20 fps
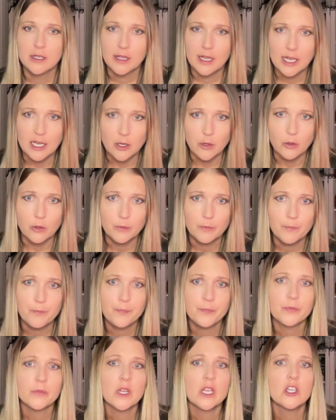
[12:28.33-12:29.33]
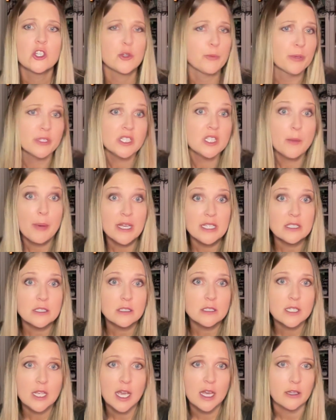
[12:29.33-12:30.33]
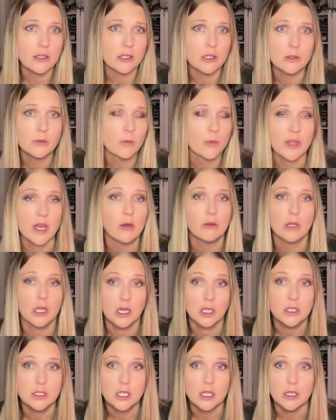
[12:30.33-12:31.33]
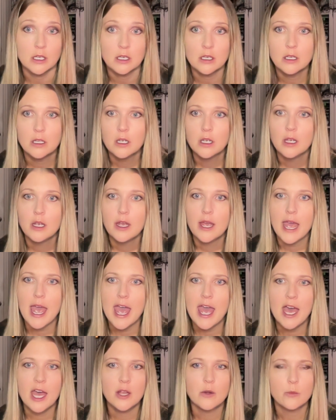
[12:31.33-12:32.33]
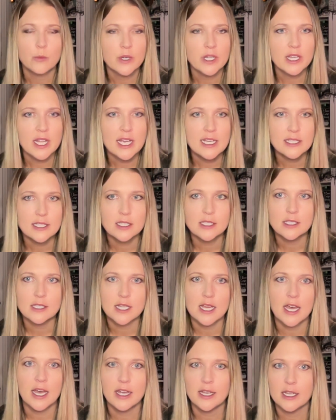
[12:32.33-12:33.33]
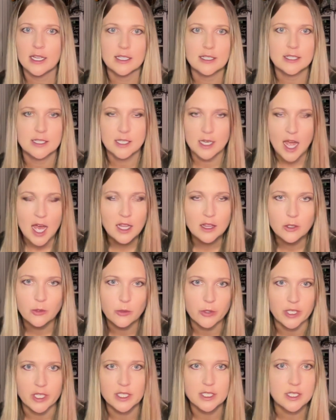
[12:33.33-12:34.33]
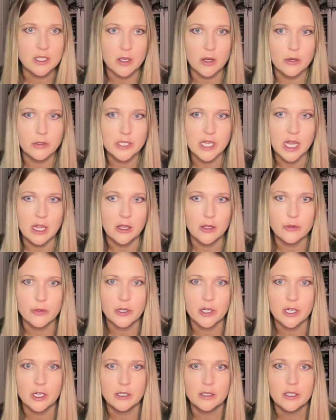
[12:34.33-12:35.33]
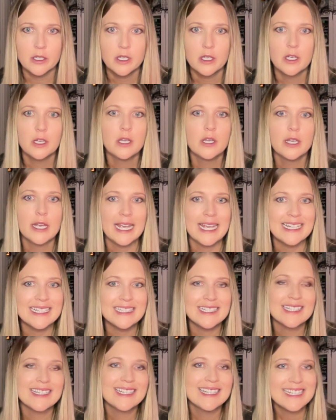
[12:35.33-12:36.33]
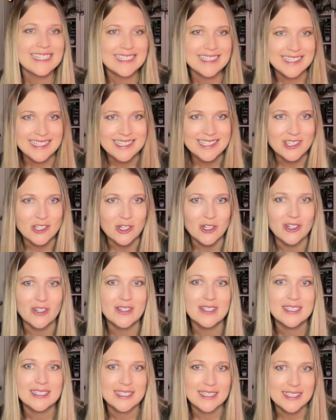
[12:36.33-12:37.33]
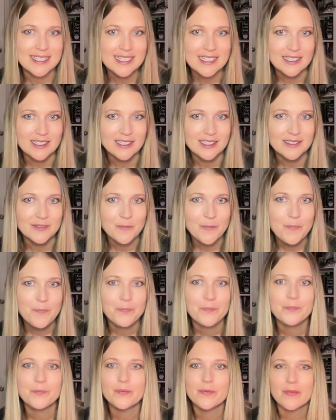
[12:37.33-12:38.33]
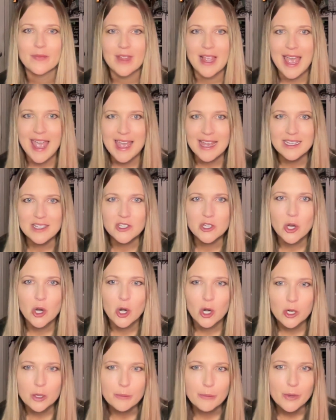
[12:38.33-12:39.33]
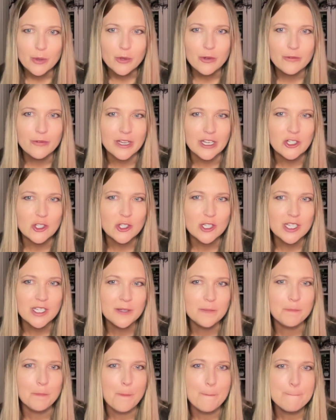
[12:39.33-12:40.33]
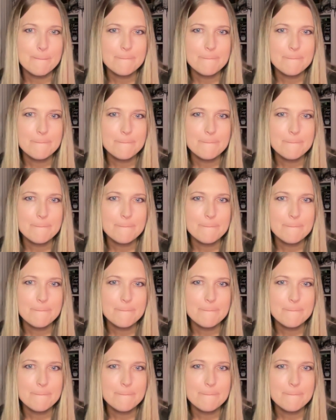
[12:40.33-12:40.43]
Anywho, she puts the puzzle together without letting us in and realizes that it's not Lucas, the hotel owner, it's his sister, Cecile. And her motivation,